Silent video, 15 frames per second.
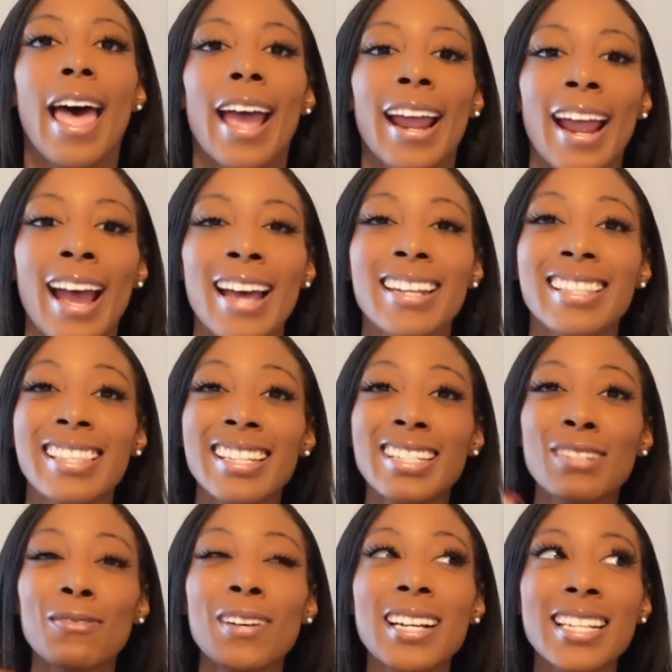And
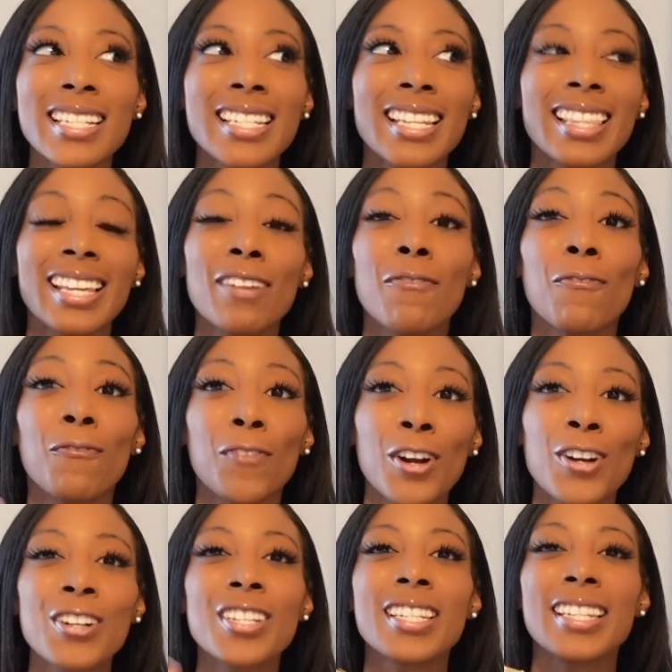this was the
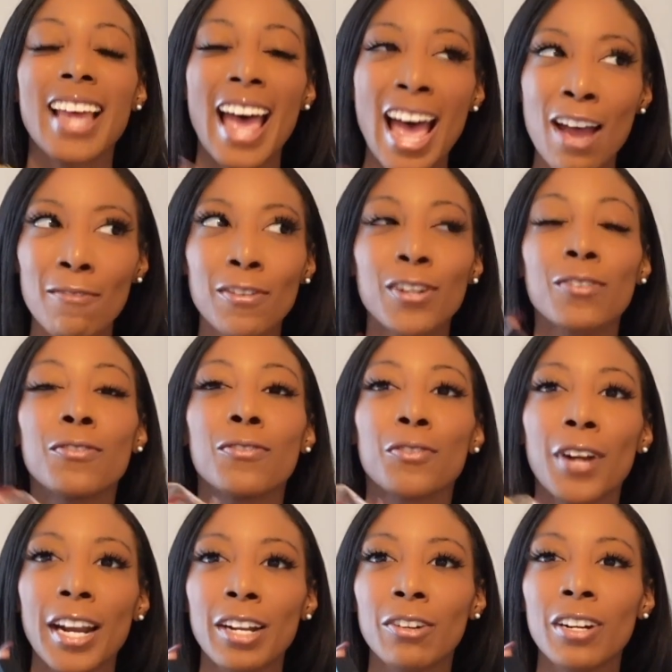first ever
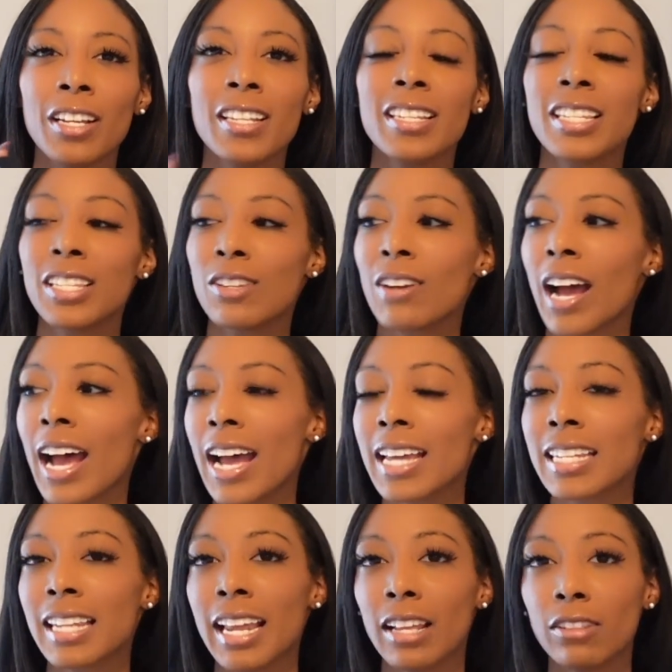fragrance, you
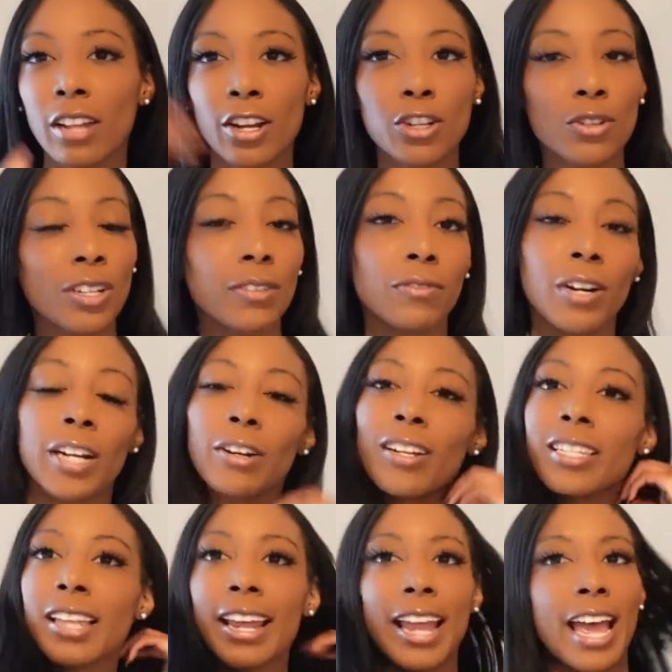guys, like luxury
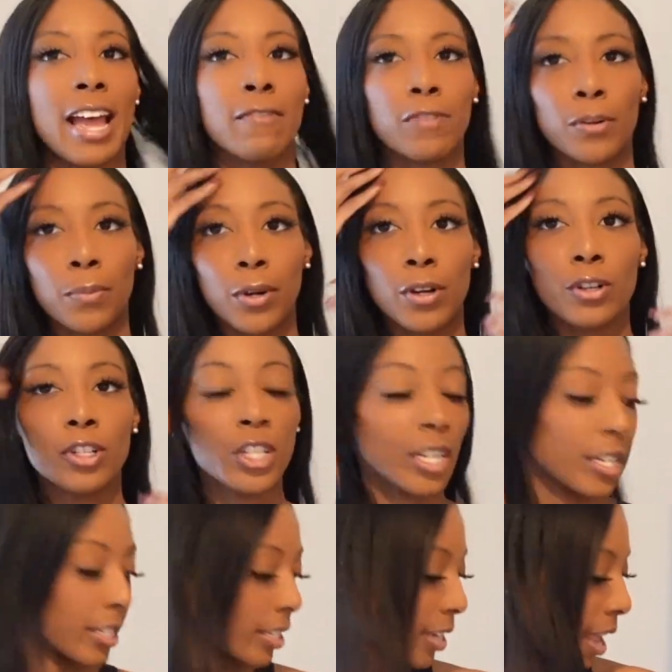fragrance I ever
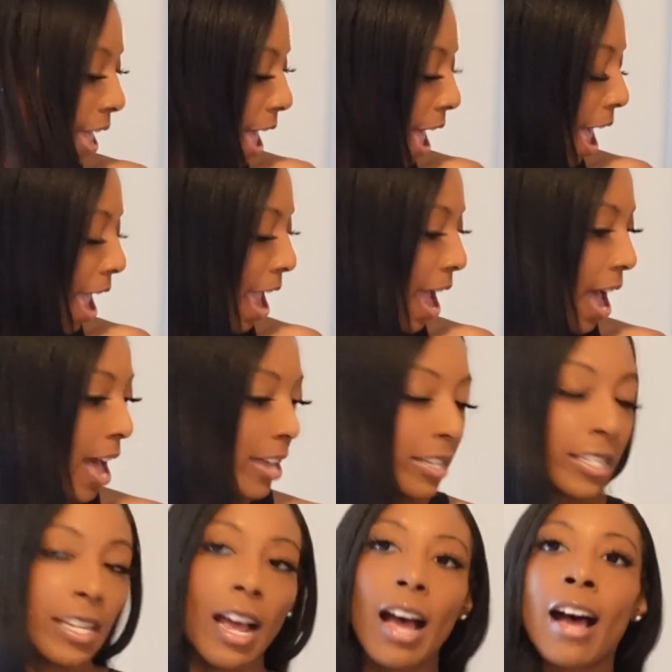purchased.
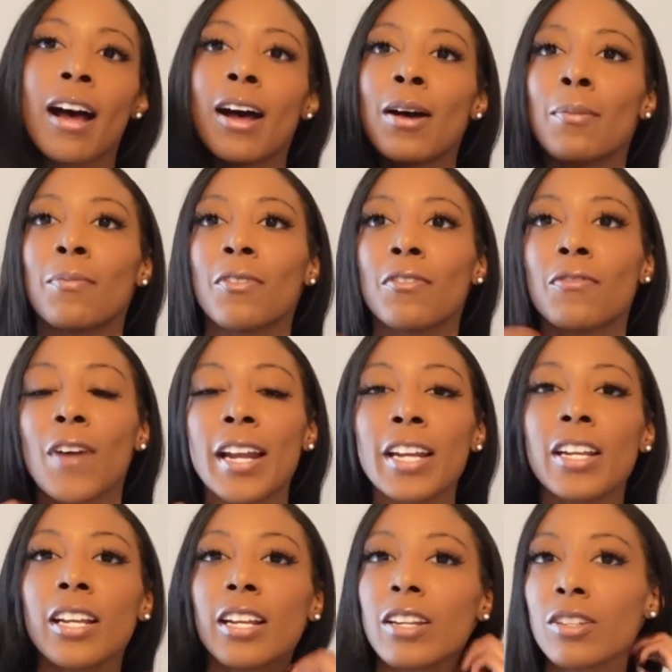And um,
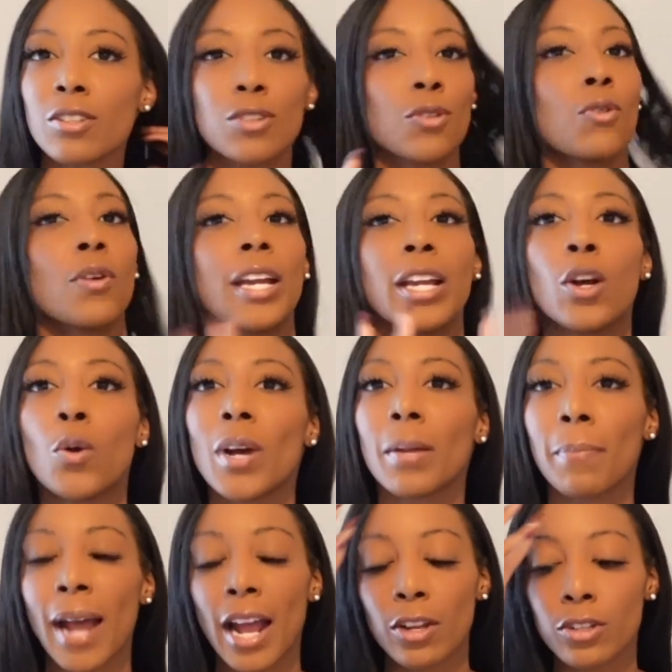funny story,
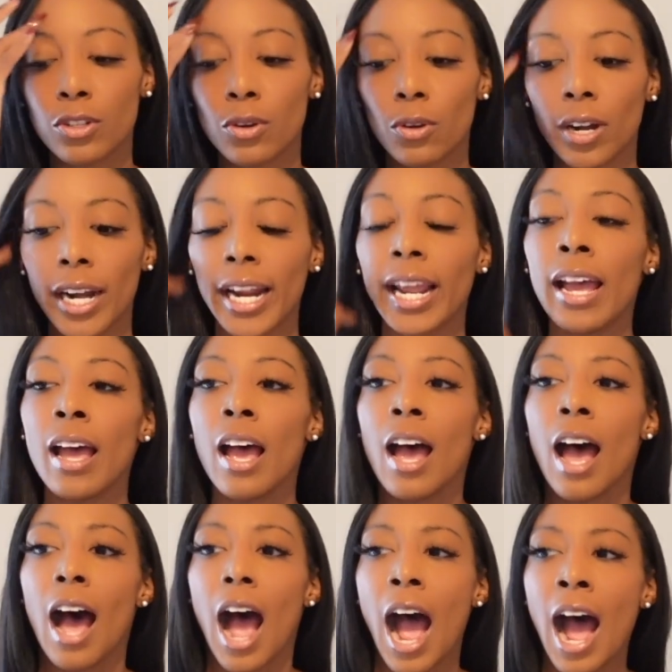quick backstory.
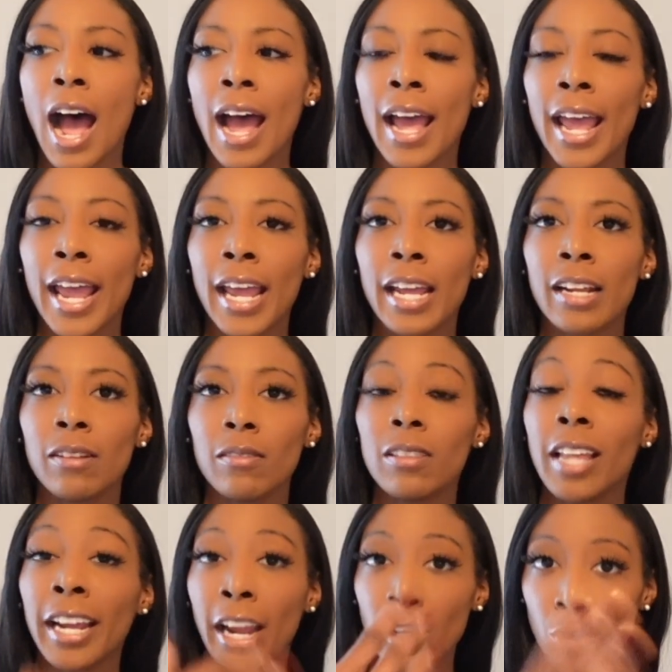I,
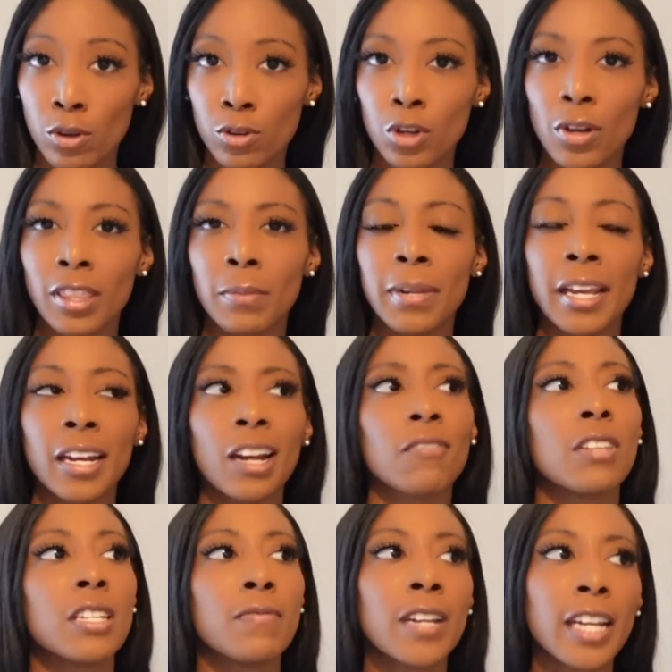like I told you at the beginning of
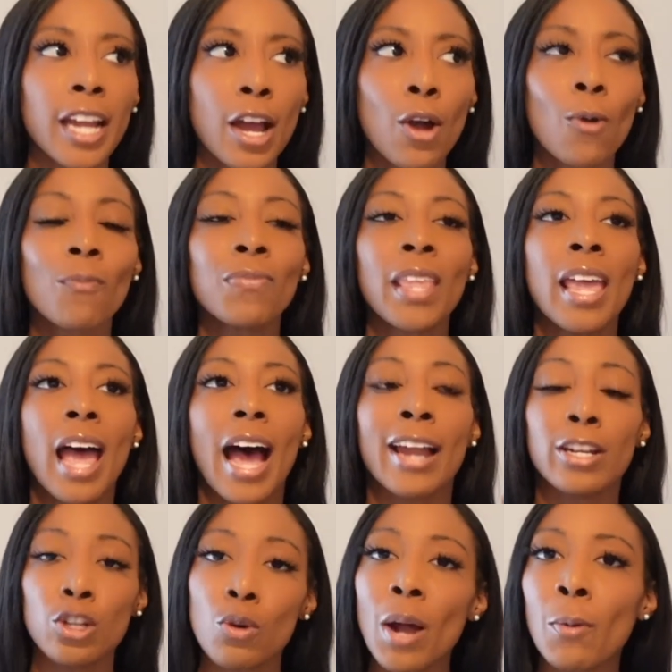this video, I
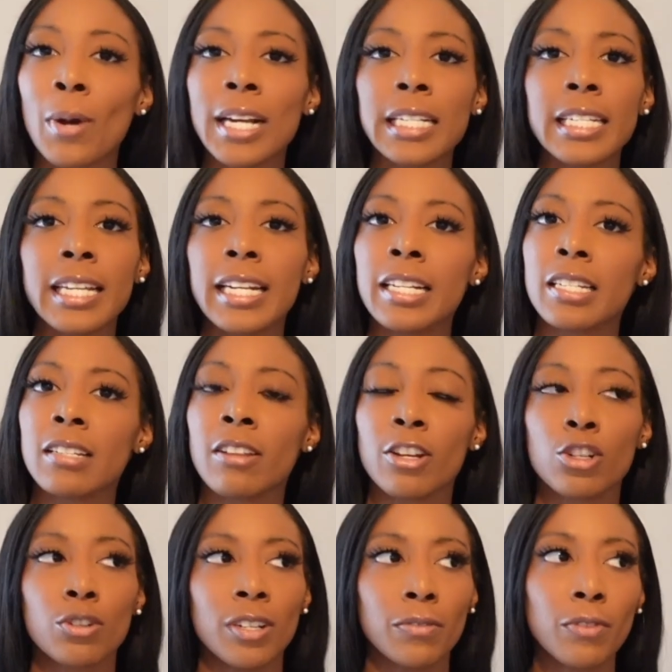knew I wanted to get into
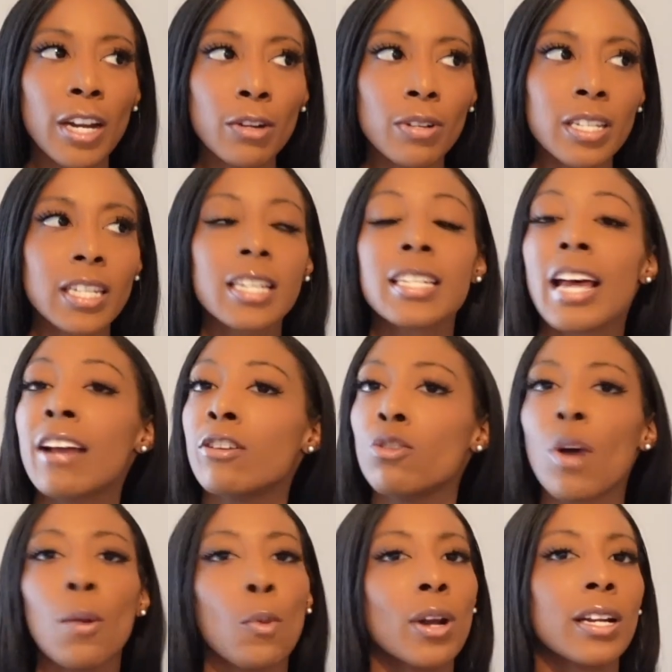luxury fragrances. I
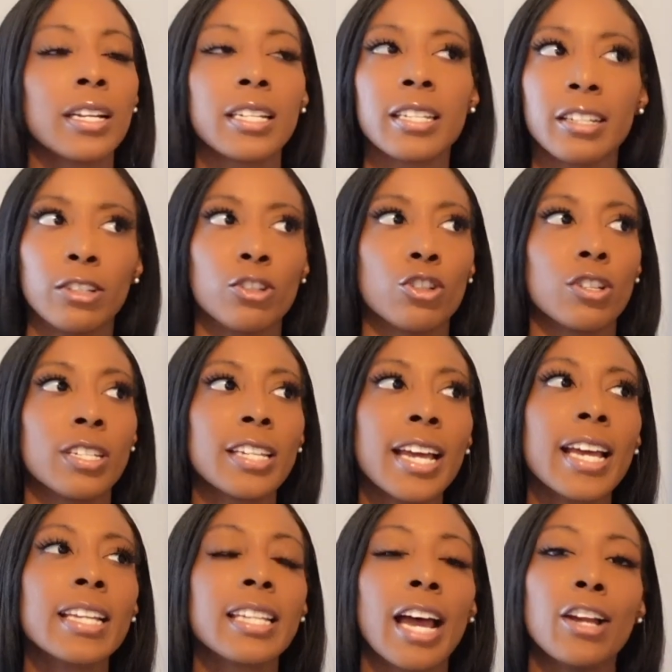knew I wanted a signature
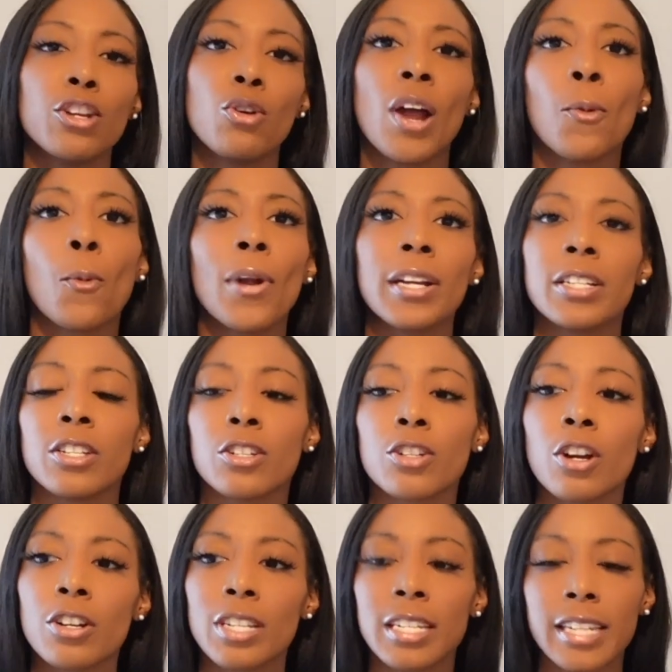scent. I knew I wanted to
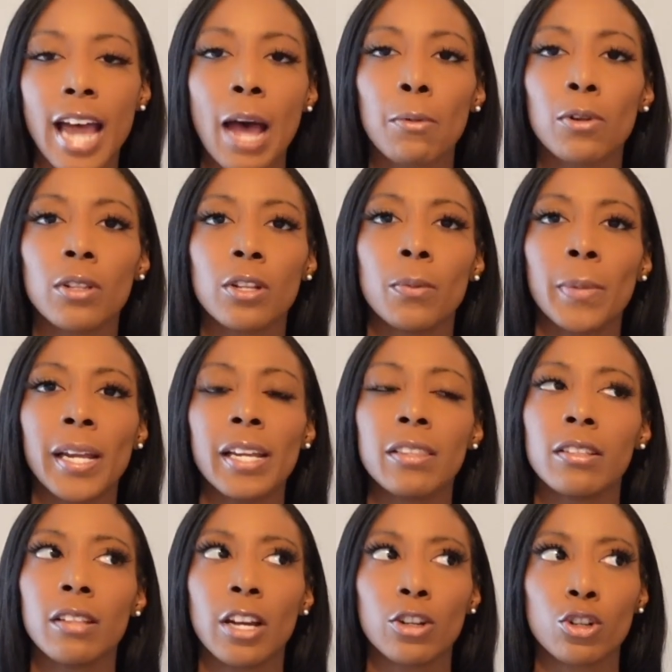start to dabble a little bit in
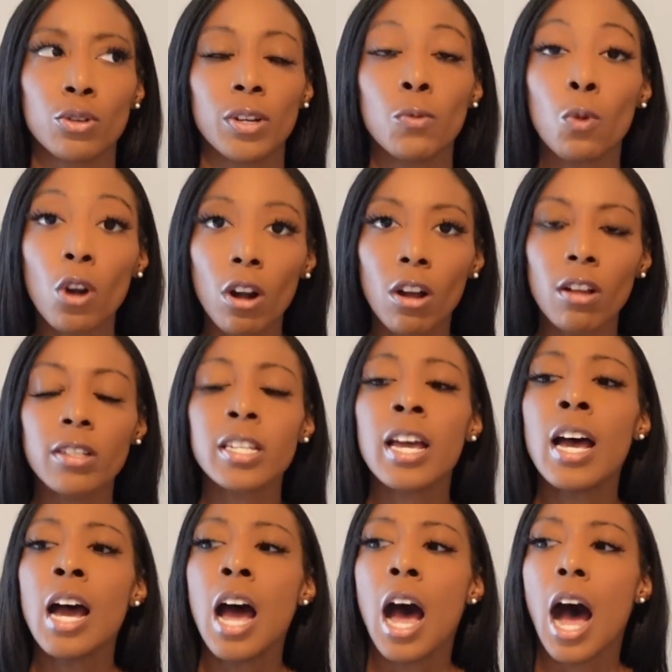the luxury world.
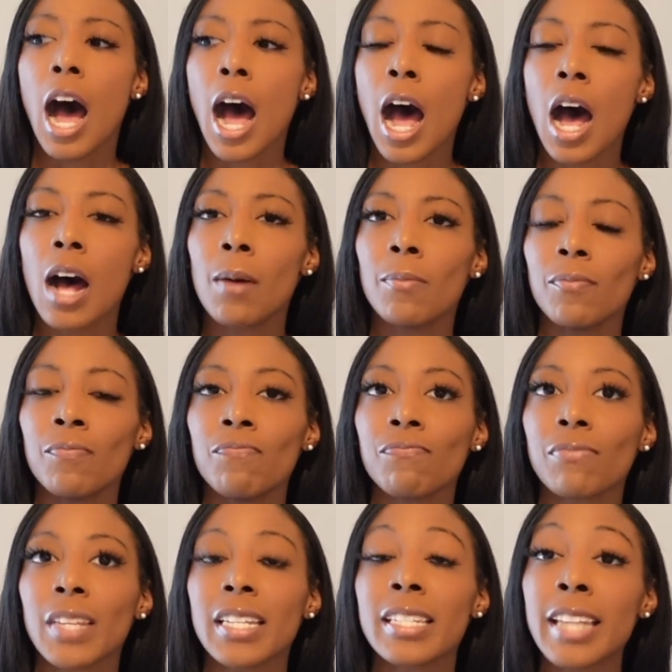Um,
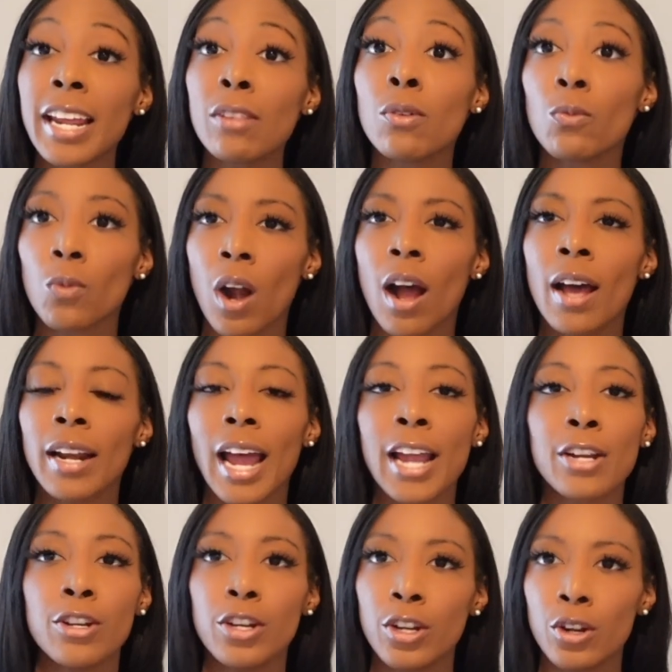Saint Laurent I
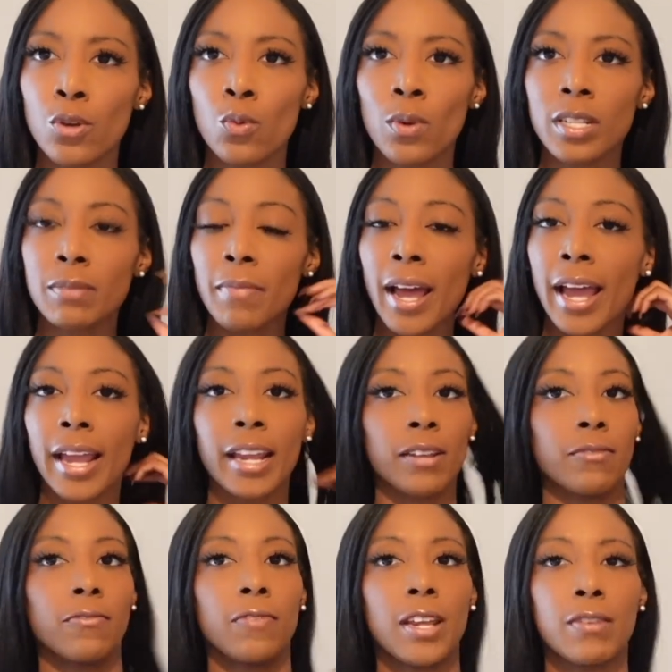knew was my
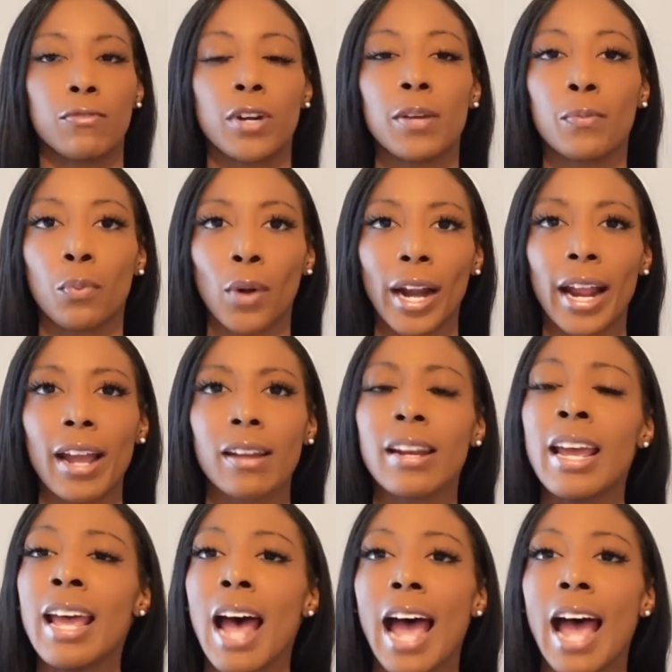favorite brand.